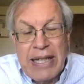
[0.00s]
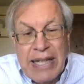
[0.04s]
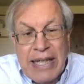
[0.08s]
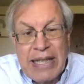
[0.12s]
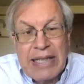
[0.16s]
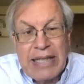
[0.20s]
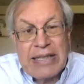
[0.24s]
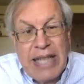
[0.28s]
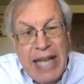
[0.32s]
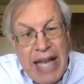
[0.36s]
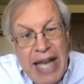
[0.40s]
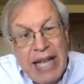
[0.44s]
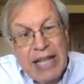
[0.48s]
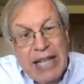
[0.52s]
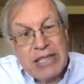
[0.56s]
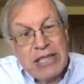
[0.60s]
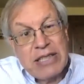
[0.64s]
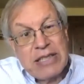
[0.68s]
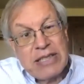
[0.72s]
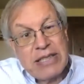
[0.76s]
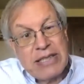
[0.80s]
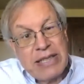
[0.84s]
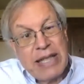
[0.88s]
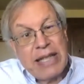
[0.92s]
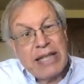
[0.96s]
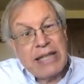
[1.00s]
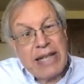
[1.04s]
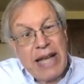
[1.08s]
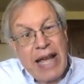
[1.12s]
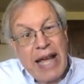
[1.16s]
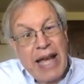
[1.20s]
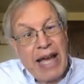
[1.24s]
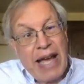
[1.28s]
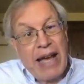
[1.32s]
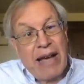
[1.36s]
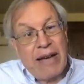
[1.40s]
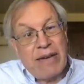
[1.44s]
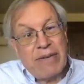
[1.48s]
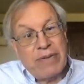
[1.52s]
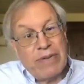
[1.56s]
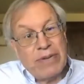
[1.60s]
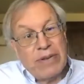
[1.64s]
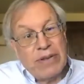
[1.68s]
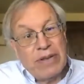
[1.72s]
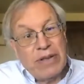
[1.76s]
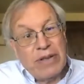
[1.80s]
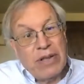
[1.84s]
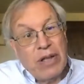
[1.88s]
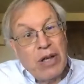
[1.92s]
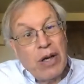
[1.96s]
Its actions need to have
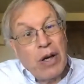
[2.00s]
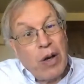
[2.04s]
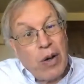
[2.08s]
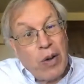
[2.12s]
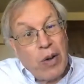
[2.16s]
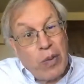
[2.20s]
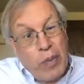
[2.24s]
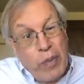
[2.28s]
a